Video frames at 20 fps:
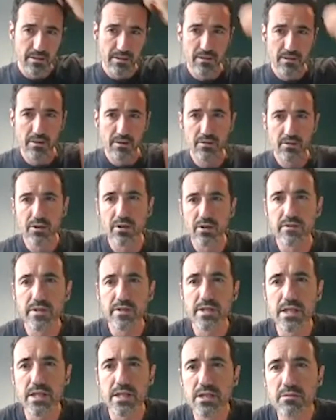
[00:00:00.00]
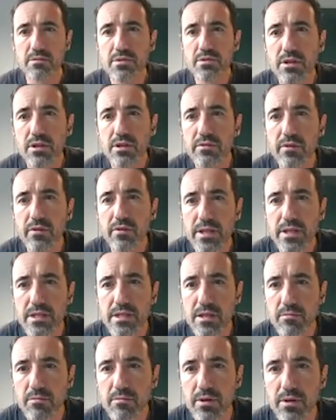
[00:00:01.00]
under this assumption, for
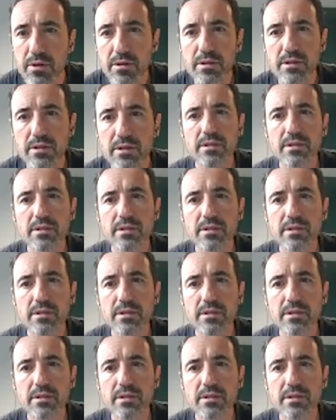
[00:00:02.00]
example,